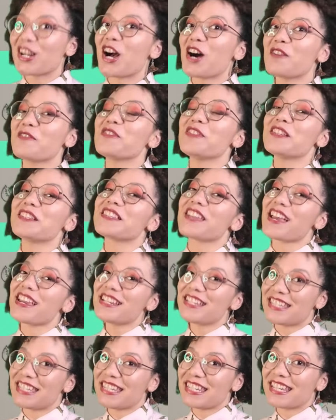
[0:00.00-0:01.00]
of this
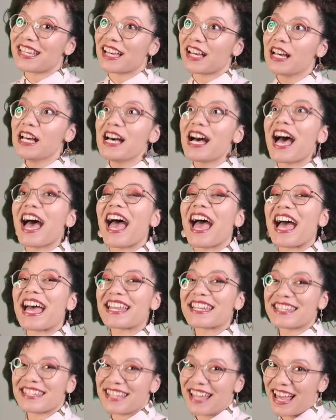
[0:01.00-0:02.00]
idea at
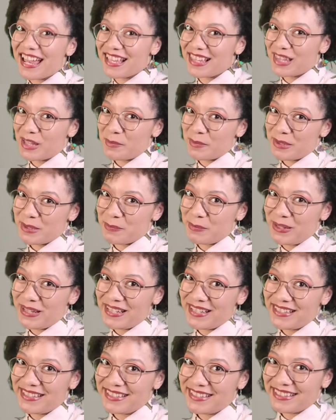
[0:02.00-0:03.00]
dial-up speed.
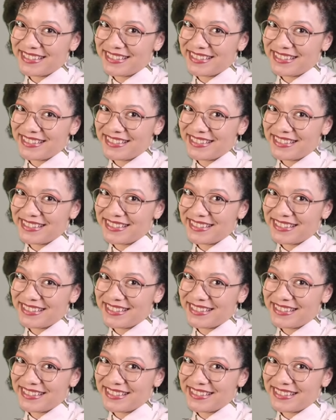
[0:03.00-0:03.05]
